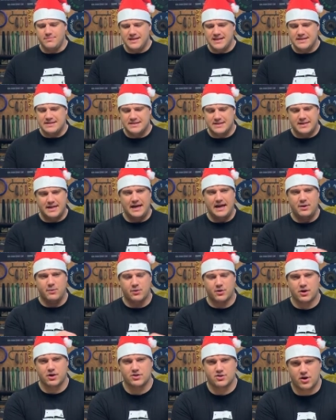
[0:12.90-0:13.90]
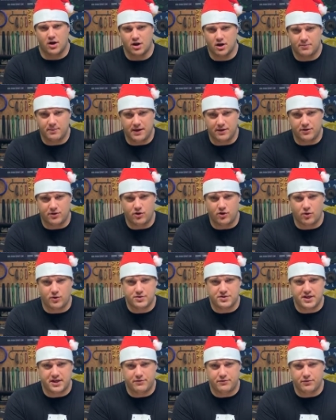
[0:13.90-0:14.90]
Today we're going to talk about the No
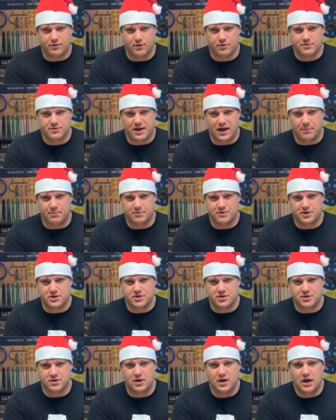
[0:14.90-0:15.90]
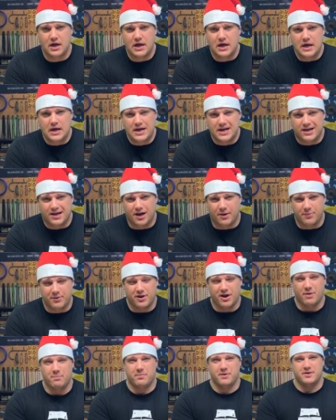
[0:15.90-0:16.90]
Safe Throws competition coming
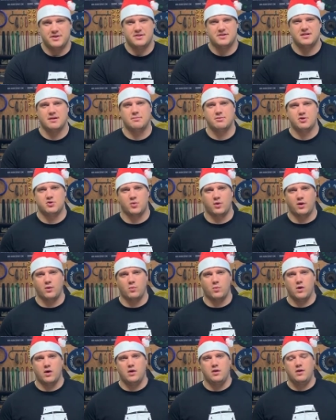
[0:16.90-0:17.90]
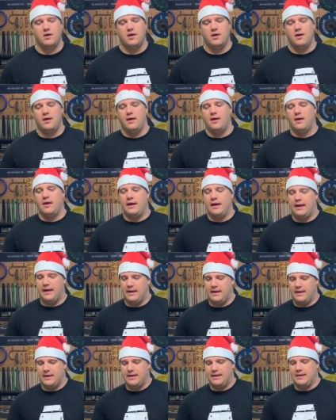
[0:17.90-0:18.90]
up on December 21
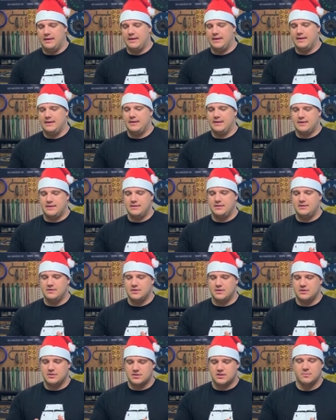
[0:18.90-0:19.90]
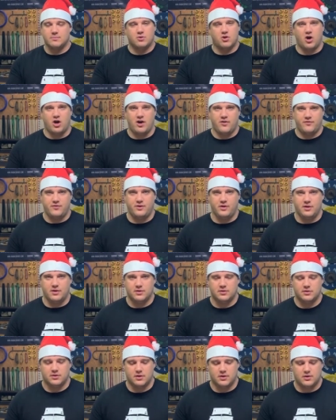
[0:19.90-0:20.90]
and some coffee.
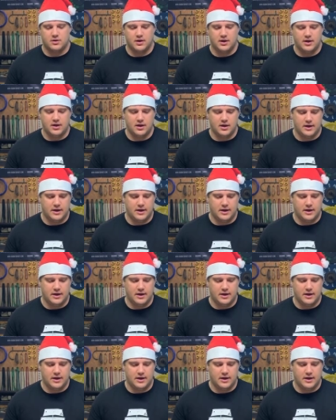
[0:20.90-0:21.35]
All right.